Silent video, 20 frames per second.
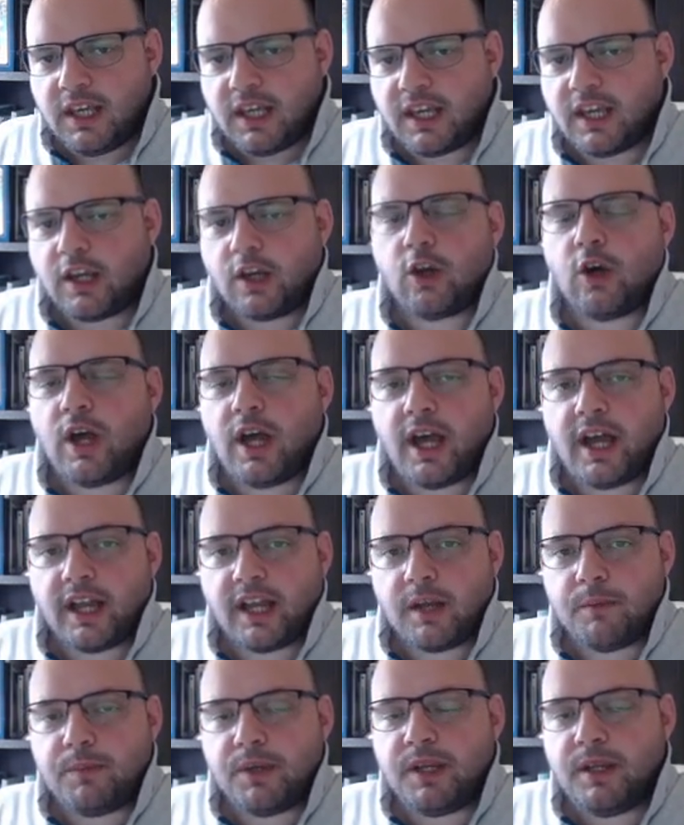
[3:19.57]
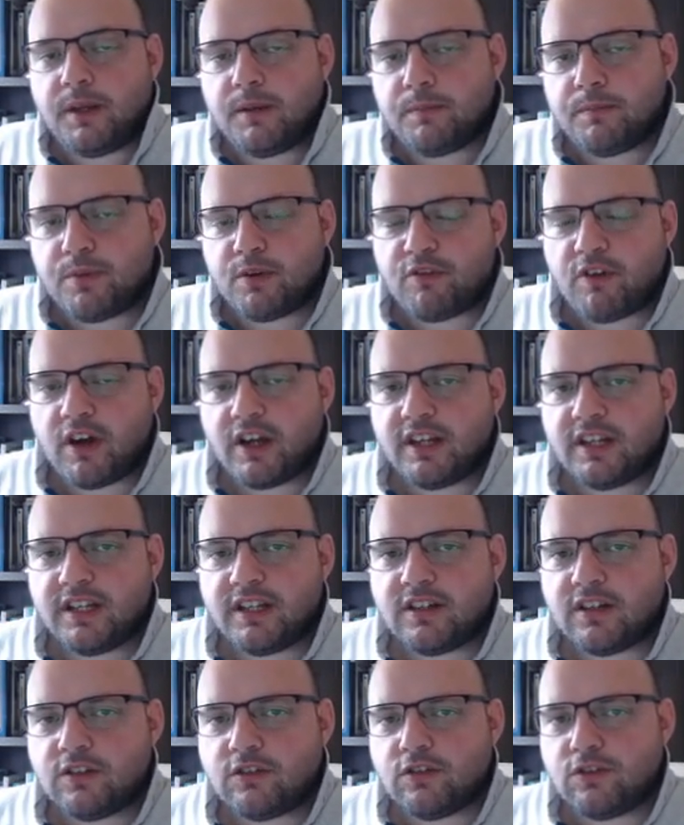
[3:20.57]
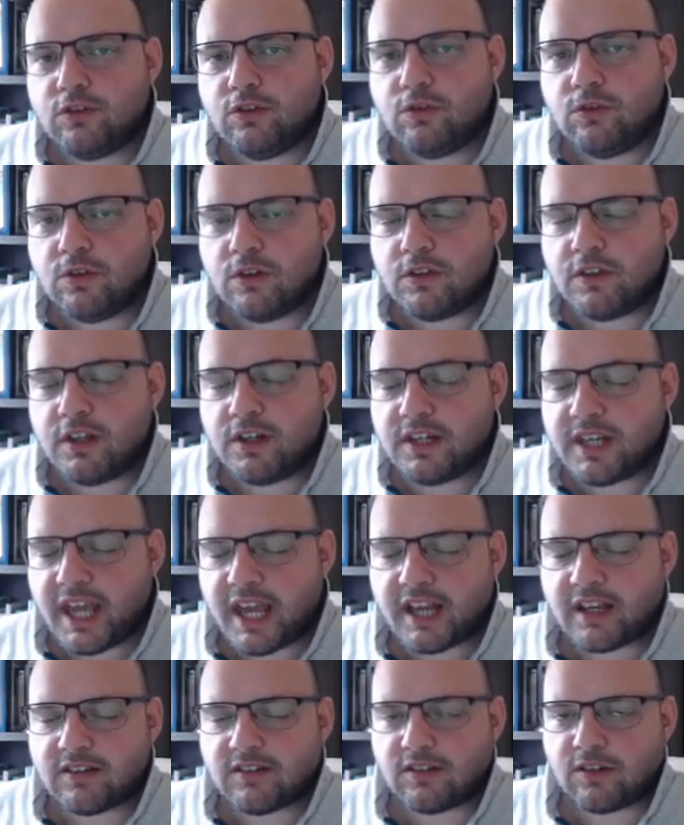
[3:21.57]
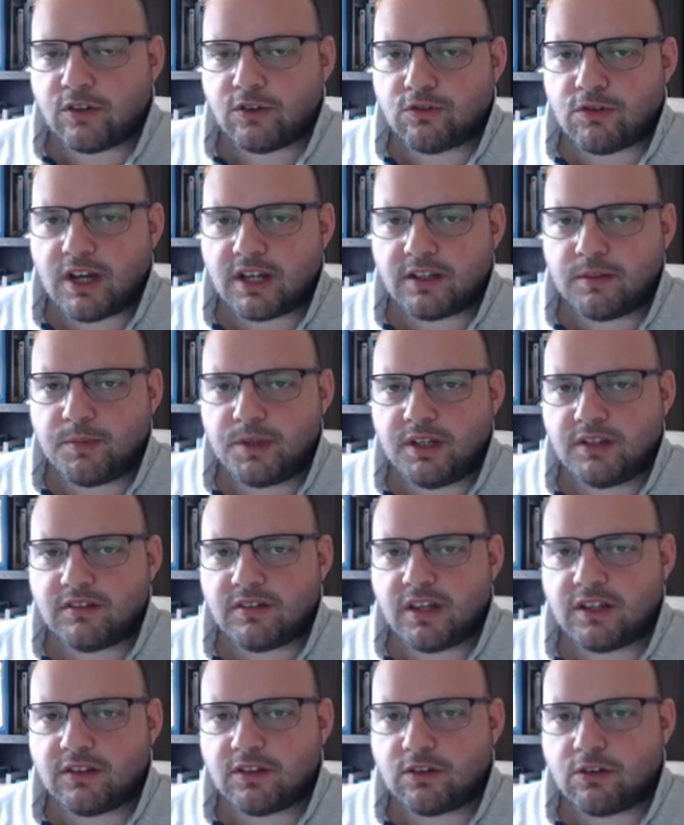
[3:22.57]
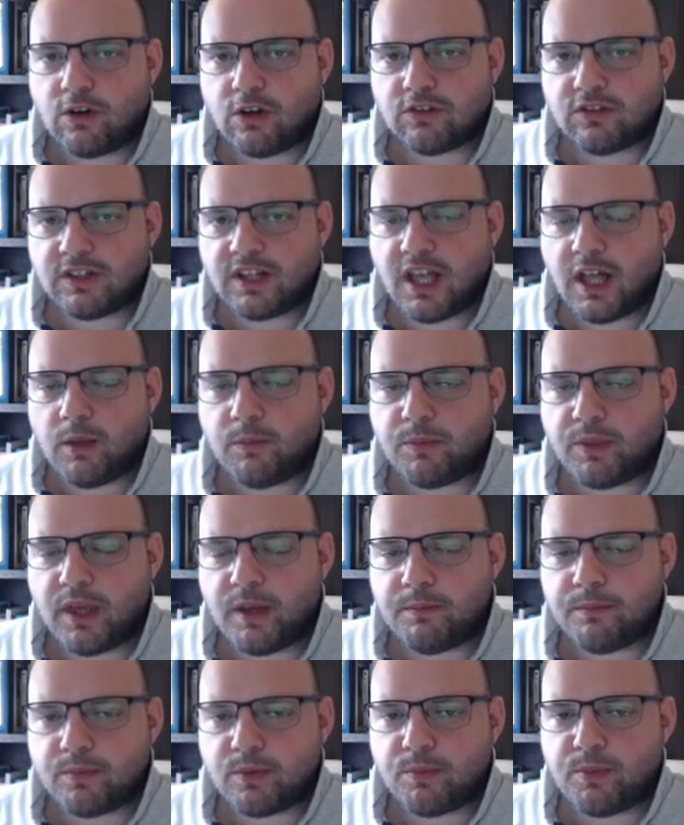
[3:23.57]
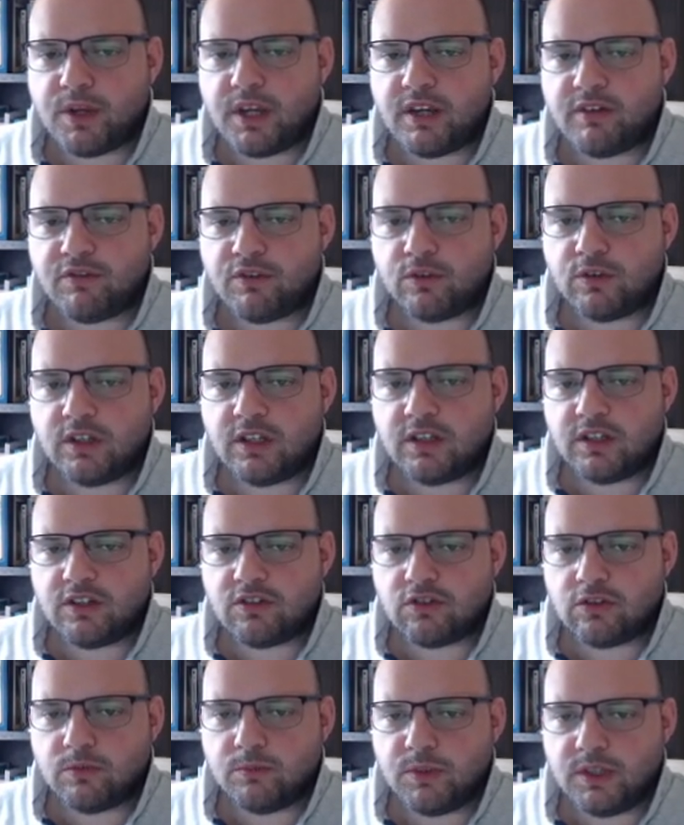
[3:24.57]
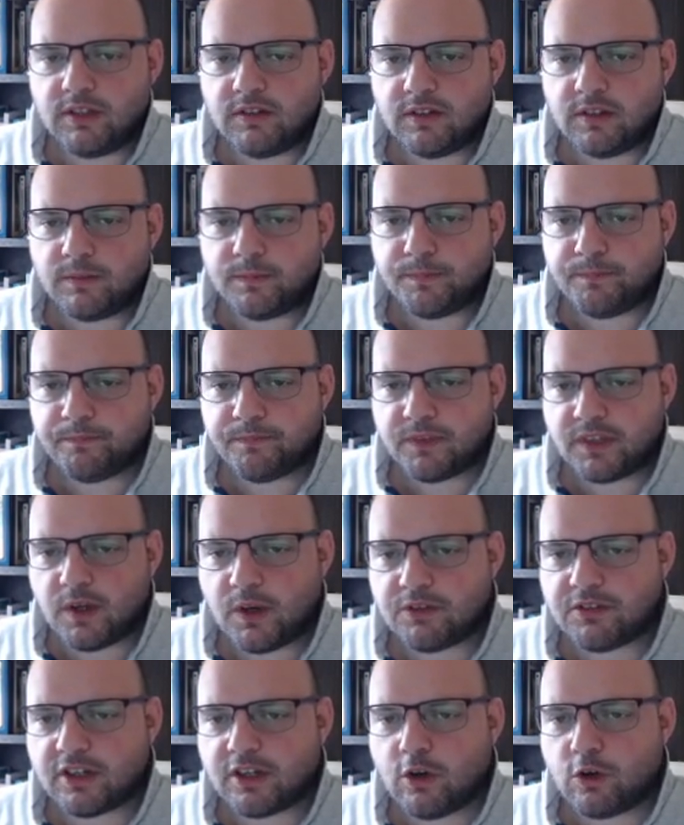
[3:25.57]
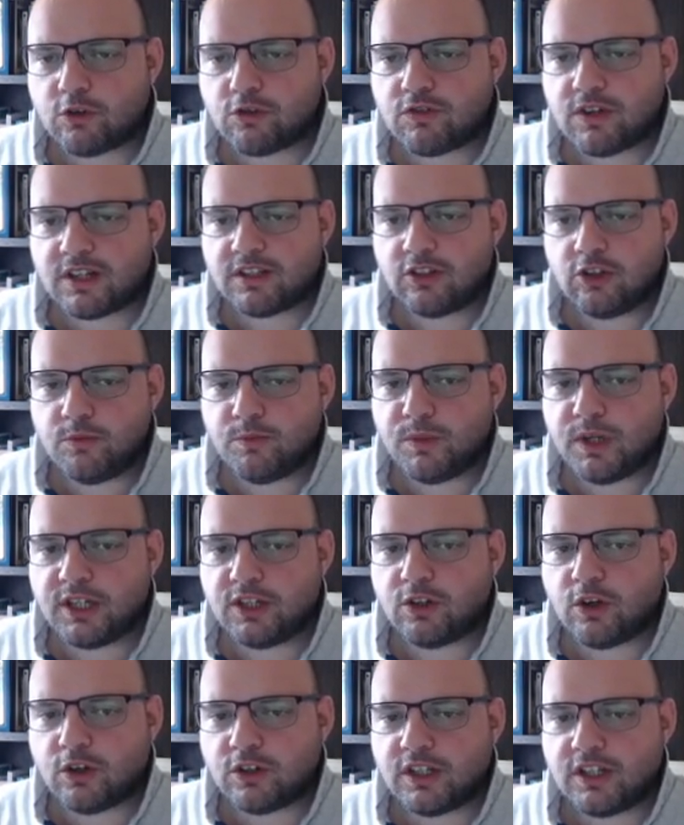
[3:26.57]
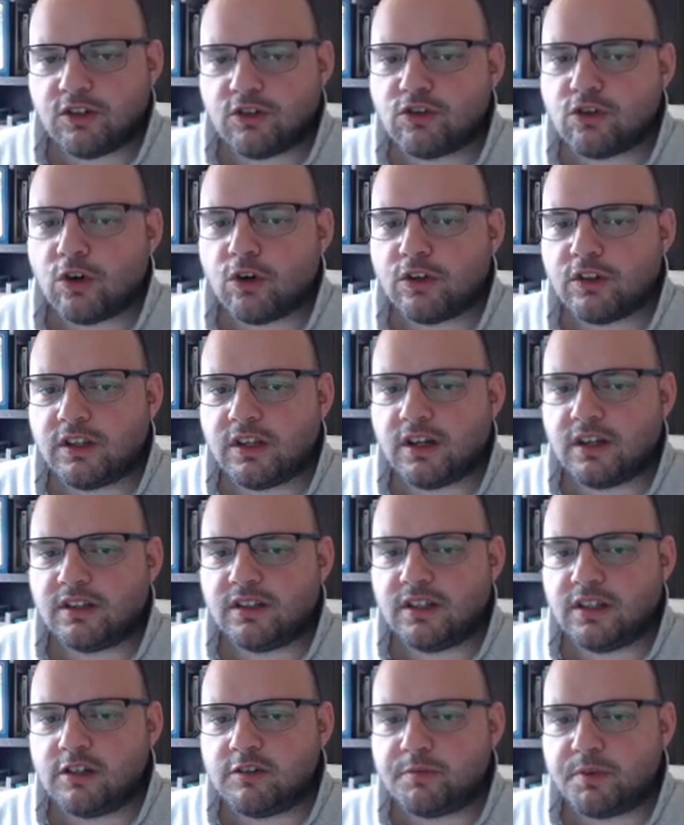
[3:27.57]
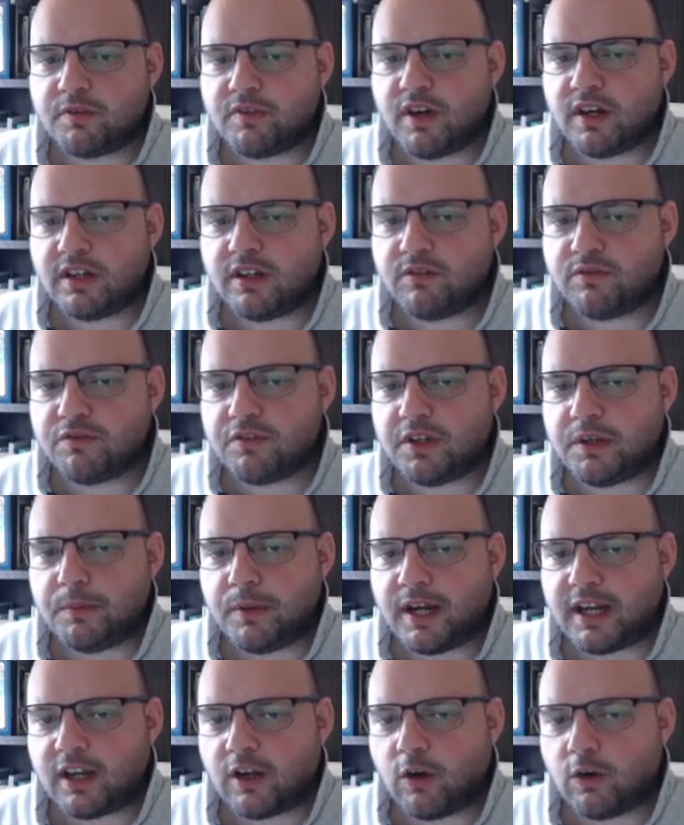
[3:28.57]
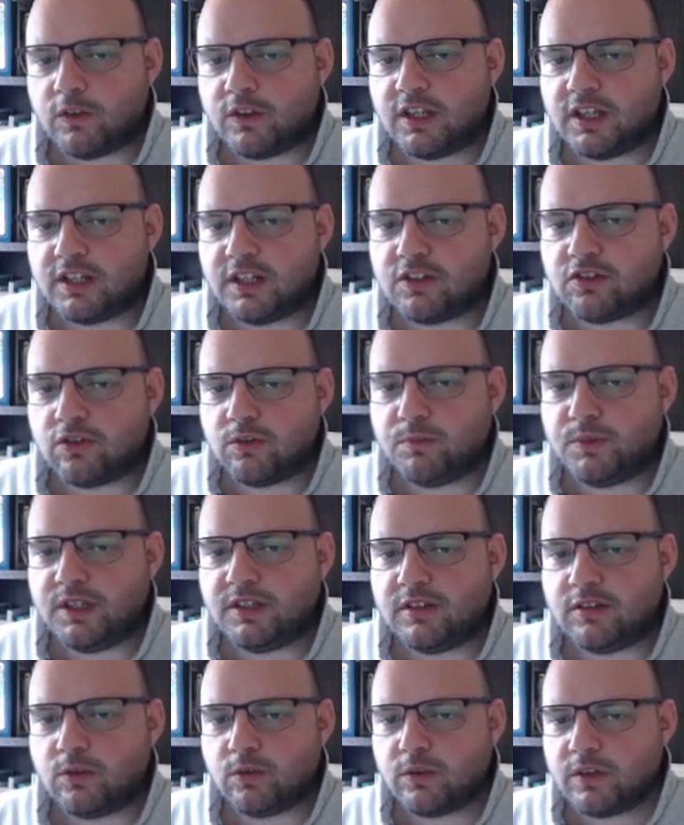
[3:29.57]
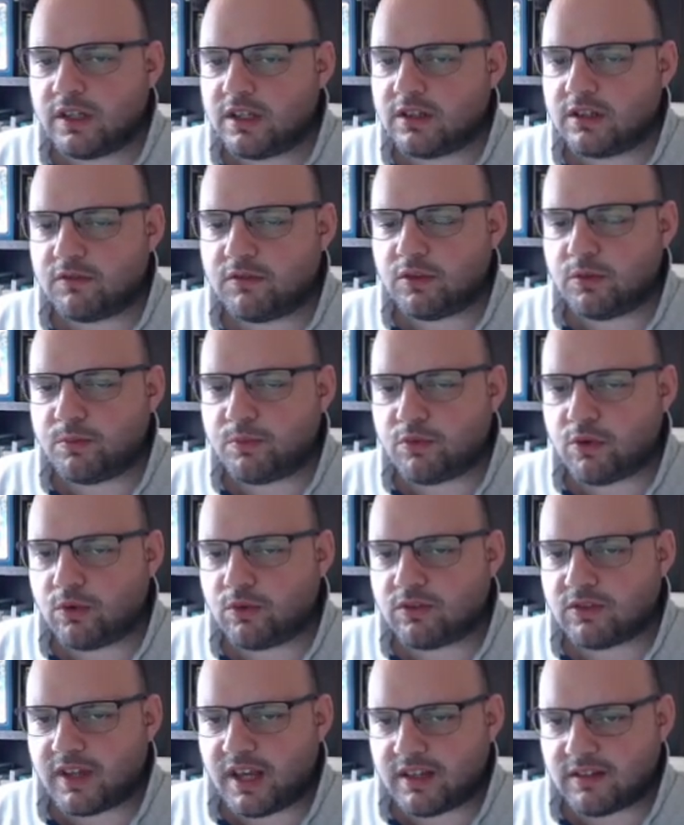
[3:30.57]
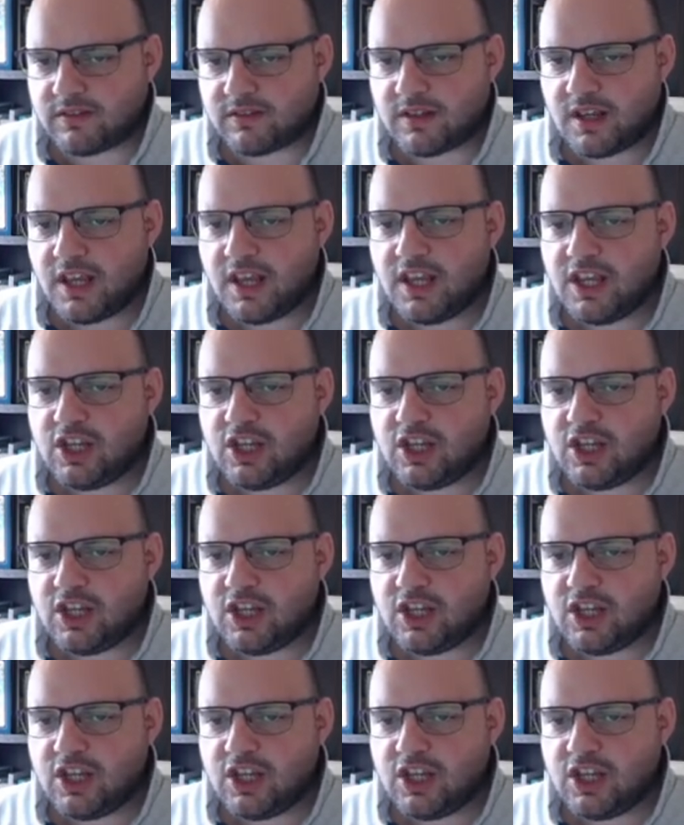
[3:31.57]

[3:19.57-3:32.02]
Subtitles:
can be provided to the next contractor being sent across and help them prepare for the initial meeting. Now, as a contractor, you might not enjoy the idea of providing feedback on the initial meeting or the interview process.